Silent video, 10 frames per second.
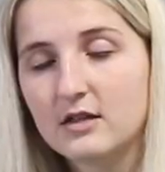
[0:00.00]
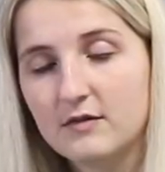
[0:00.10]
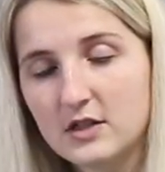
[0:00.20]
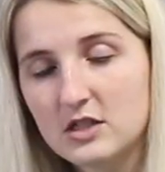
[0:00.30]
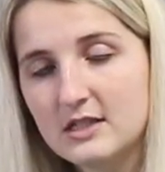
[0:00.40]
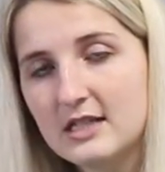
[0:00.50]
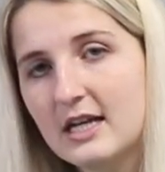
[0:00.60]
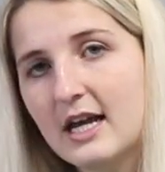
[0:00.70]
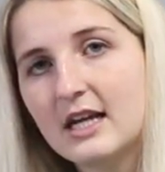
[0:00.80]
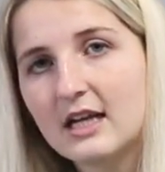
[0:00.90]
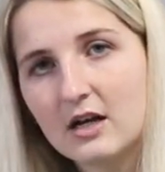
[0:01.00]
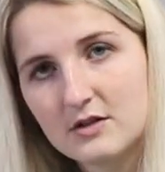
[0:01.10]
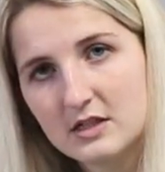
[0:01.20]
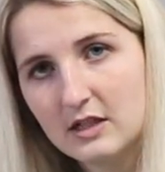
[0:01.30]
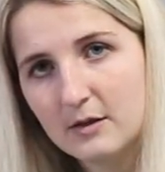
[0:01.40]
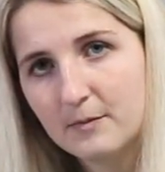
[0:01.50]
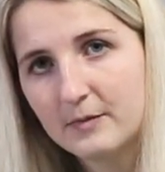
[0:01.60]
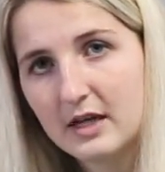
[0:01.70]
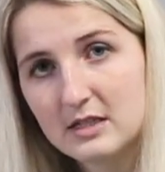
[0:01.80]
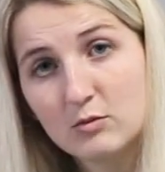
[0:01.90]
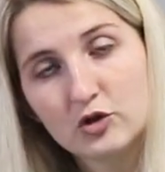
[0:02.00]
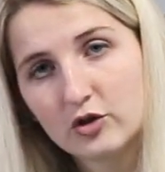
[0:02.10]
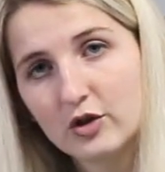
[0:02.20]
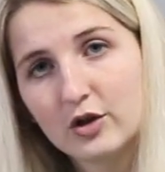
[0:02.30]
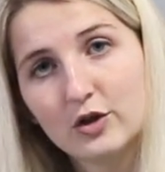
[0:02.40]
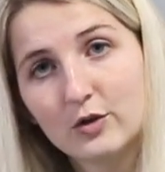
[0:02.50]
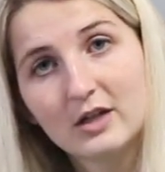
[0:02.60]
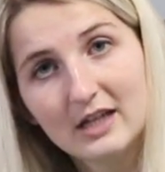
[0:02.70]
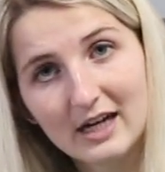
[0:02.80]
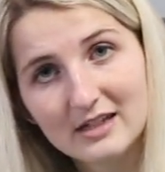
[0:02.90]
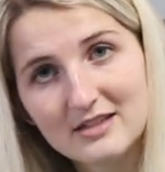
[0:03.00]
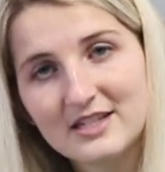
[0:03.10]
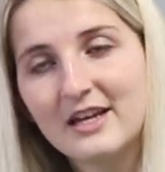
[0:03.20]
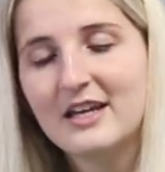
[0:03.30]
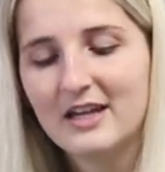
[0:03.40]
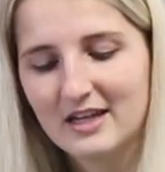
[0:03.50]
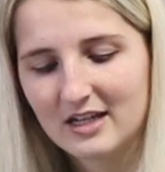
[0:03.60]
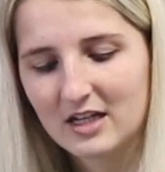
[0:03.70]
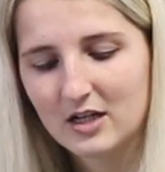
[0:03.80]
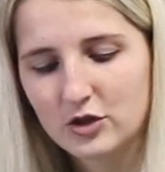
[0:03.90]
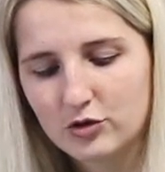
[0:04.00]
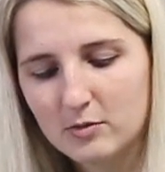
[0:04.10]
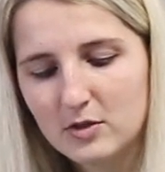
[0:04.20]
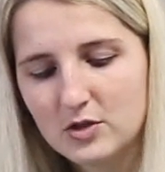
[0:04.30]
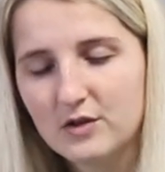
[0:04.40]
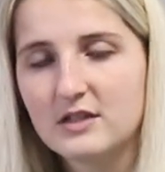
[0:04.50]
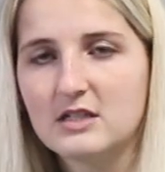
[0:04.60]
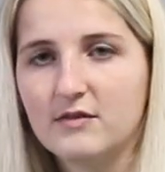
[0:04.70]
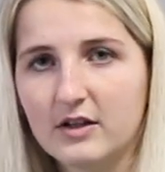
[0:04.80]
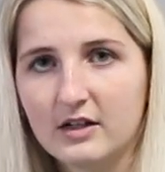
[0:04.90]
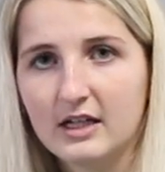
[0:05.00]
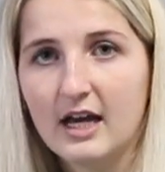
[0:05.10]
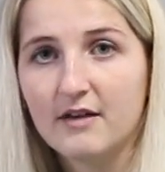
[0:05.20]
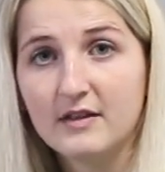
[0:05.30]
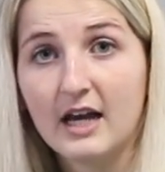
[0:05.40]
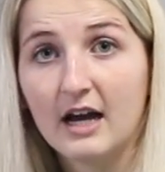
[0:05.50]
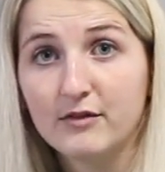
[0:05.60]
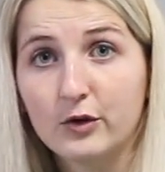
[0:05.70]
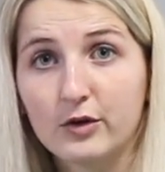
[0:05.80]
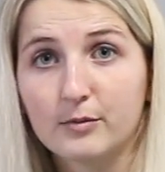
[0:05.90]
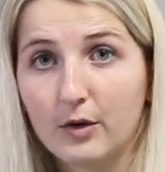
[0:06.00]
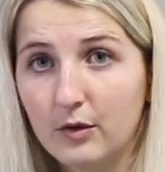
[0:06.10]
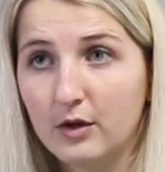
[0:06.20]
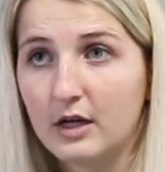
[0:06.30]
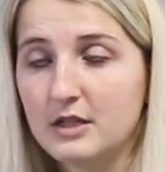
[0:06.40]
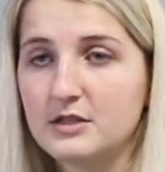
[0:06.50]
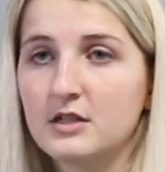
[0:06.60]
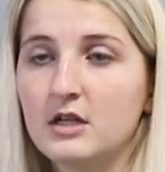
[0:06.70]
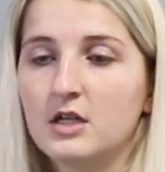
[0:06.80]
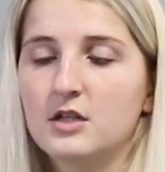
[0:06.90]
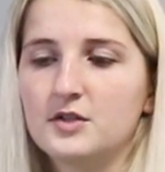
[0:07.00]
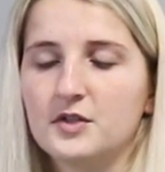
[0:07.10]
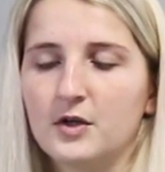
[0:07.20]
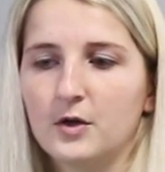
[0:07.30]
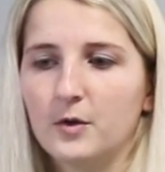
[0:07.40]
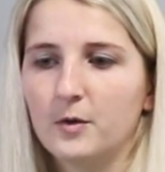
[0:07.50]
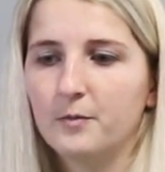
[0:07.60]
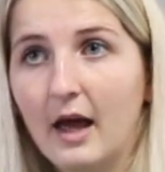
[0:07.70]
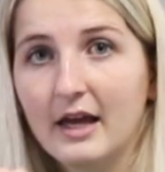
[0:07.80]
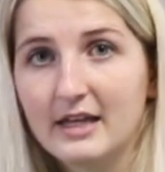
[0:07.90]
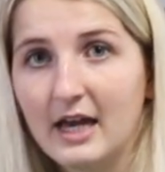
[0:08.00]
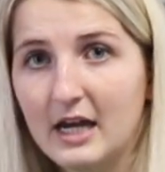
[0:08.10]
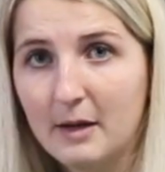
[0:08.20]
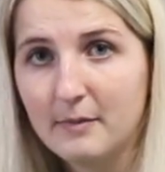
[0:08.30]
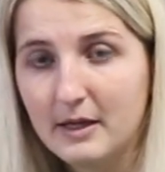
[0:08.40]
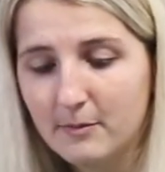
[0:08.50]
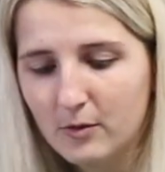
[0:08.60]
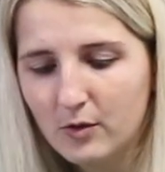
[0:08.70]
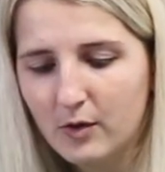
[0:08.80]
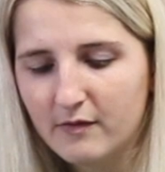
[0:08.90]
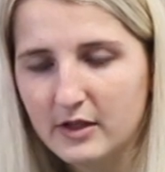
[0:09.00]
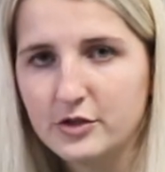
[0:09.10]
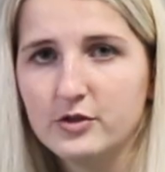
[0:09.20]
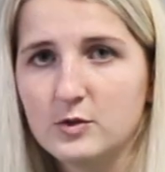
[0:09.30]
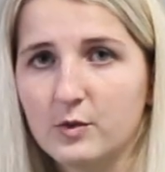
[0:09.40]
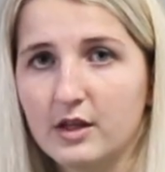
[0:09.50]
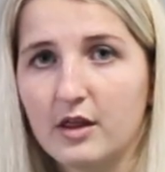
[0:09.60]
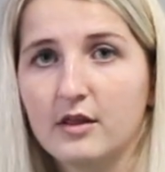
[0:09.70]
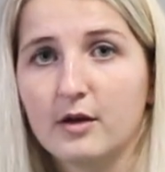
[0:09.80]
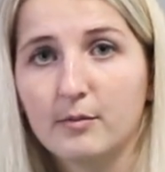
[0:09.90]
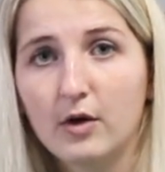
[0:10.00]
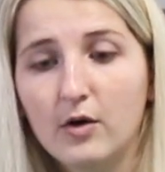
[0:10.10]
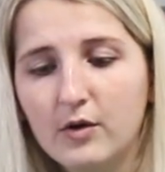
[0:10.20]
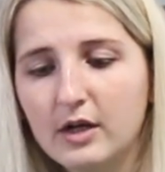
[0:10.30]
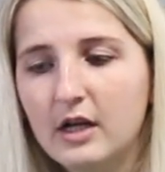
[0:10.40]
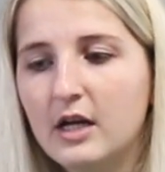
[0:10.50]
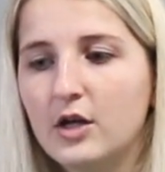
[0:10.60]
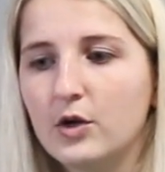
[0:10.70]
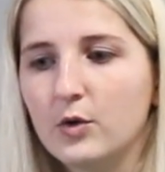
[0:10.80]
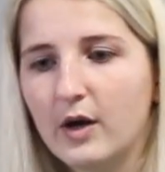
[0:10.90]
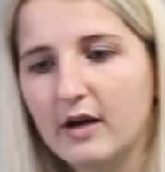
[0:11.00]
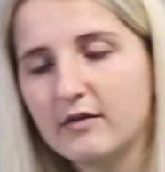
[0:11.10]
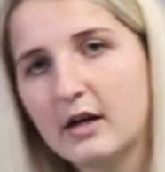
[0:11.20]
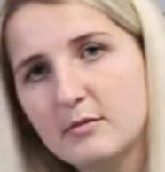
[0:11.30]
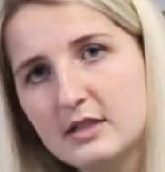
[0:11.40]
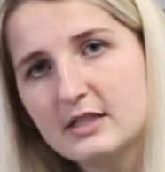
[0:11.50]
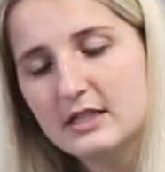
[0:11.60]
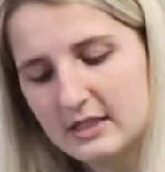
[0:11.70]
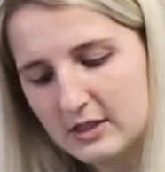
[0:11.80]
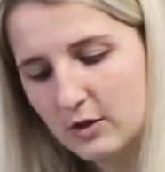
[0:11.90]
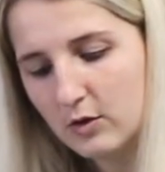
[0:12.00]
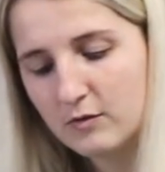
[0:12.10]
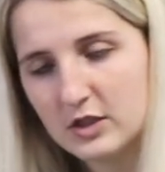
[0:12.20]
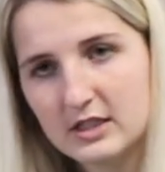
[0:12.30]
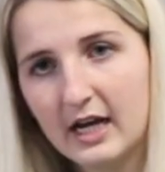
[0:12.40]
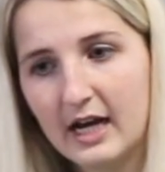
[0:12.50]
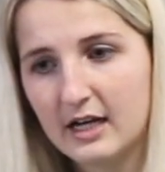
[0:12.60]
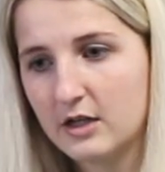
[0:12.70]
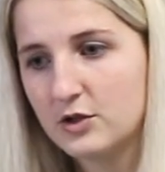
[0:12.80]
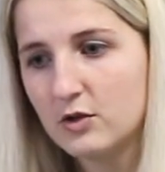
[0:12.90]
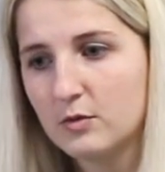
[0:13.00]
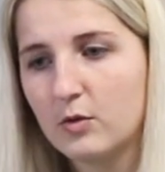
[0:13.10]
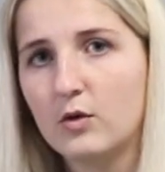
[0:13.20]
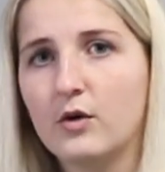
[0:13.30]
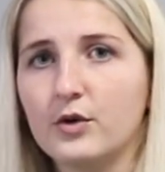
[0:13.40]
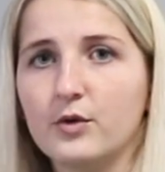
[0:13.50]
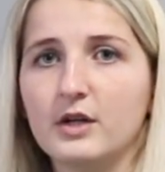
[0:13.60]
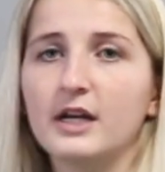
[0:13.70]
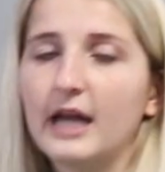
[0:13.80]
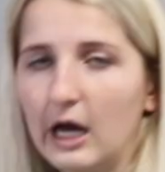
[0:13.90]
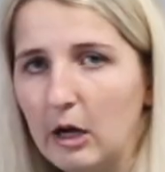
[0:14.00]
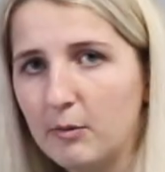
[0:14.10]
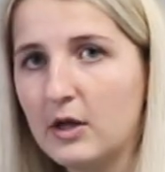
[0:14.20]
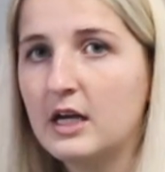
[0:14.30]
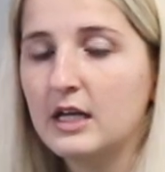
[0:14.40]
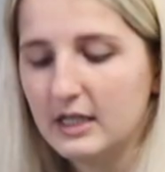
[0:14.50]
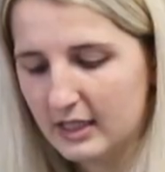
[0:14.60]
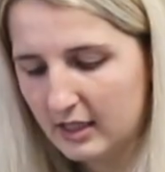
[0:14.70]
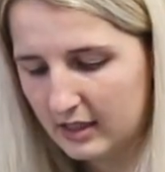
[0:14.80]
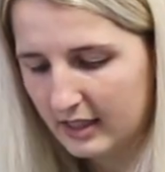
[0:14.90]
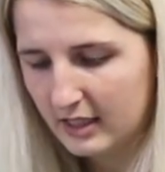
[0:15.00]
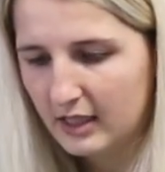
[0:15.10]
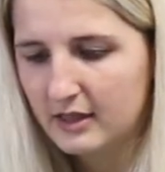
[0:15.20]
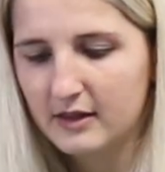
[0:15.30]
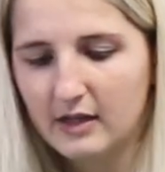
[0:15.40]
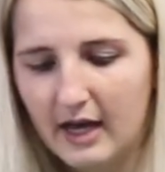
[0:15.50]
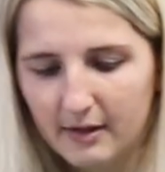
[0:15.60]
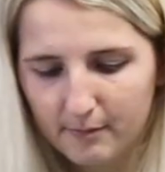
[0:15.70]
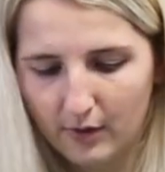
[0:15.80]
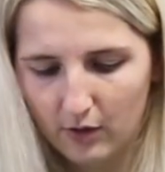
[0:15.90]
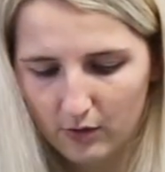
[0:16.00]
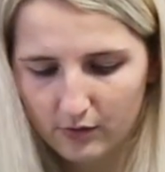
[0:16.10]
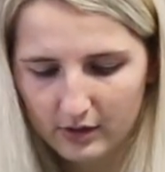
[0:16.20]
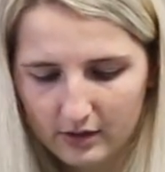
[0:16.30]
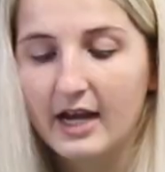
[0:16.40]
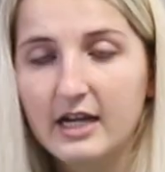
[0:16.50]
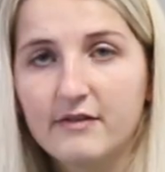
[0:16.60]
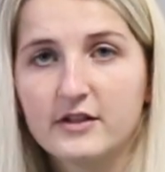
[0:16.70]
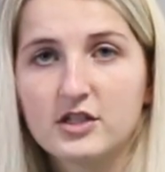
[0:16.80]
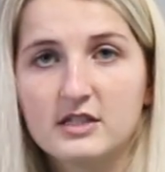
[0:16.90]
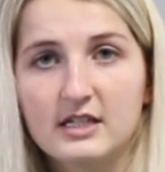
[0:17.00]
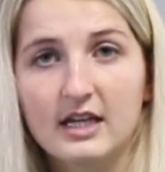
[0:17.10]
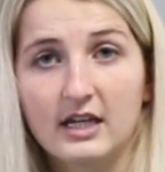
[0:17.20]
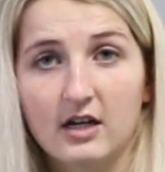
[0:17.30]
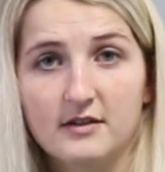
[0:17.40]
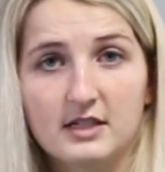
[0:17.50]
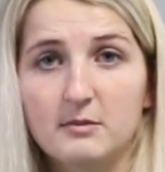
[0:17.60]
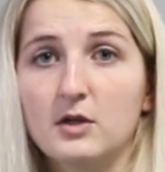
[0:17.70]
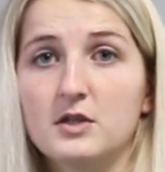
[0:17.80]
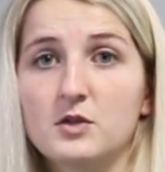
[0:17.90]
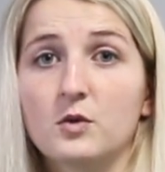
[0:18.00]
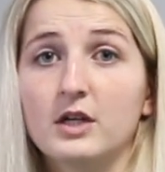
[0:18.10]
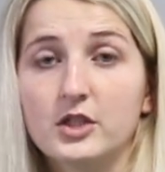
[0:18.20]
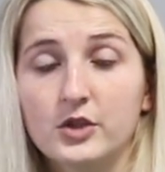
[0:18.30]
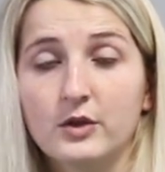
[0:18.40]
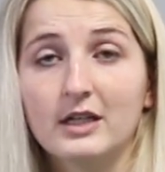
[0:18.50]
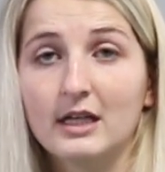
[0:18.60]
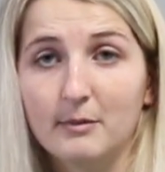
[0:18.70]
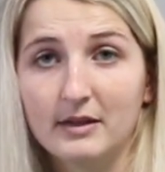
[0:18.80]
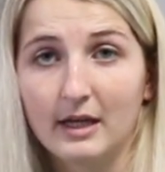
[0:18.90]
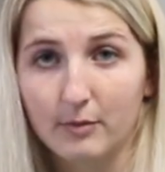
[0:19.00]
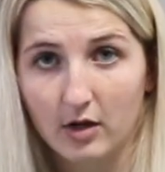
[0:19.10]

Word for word: deficiency in calcium, as I'm sure you could guess, can contribute to the severity of the alveolar bone loss. So again, people who have issues with their bone, who have gum disease, who've just had a tooth pulled, who need help healing that bone, any deficiency in calcium is going to inhibit that